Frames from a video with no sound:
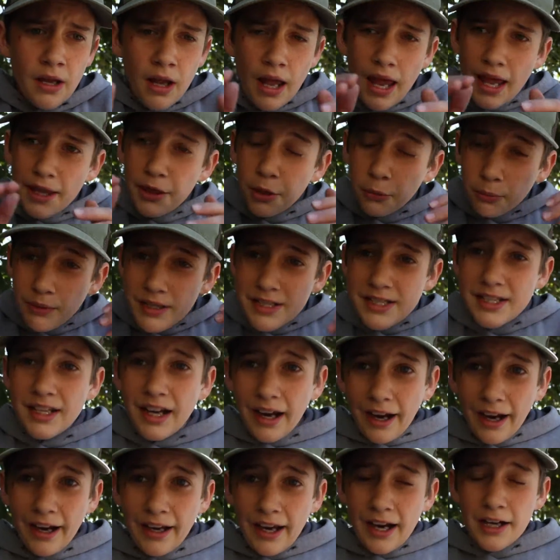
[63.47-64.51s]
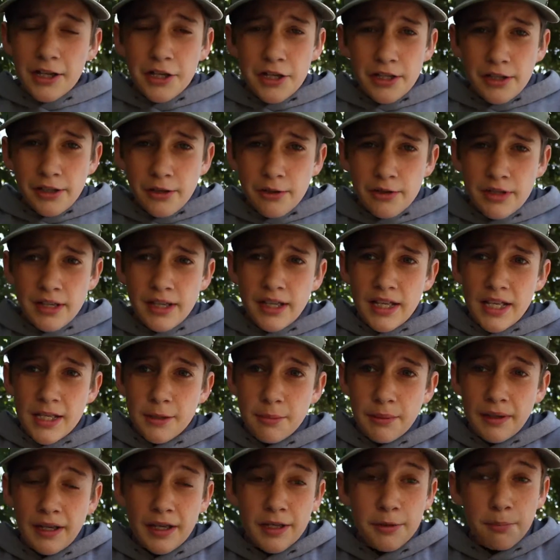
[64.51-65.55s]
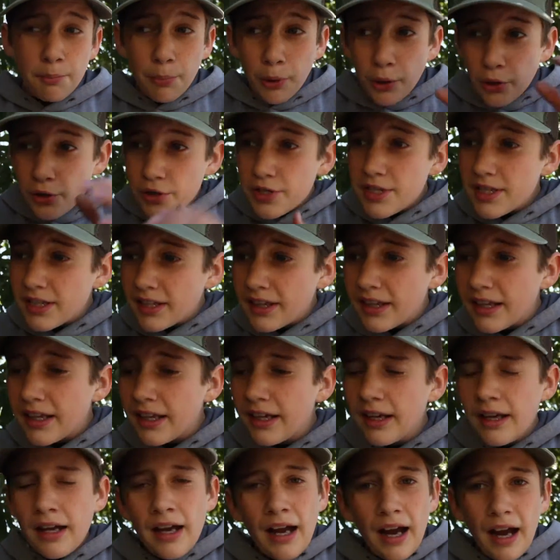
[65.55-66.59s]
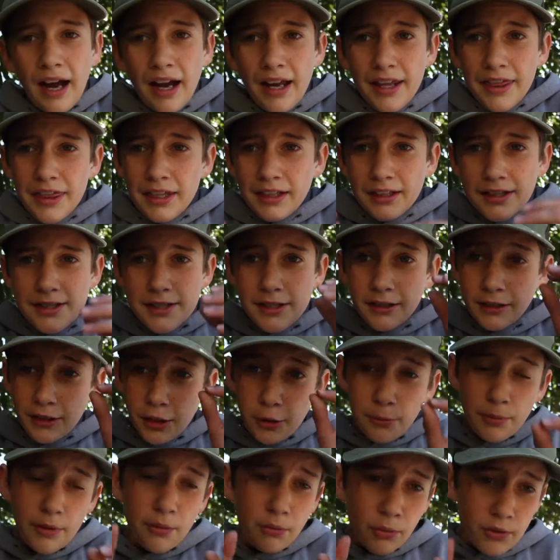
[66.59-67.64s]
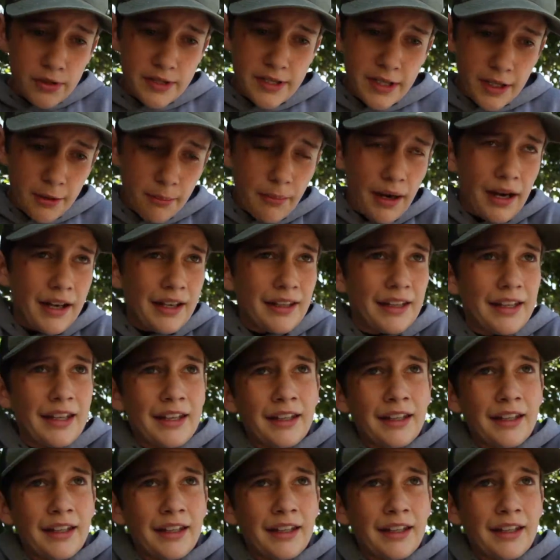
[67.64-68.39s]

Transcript: and the reason I actually use it is because personally I think it's a little bit more cinematic.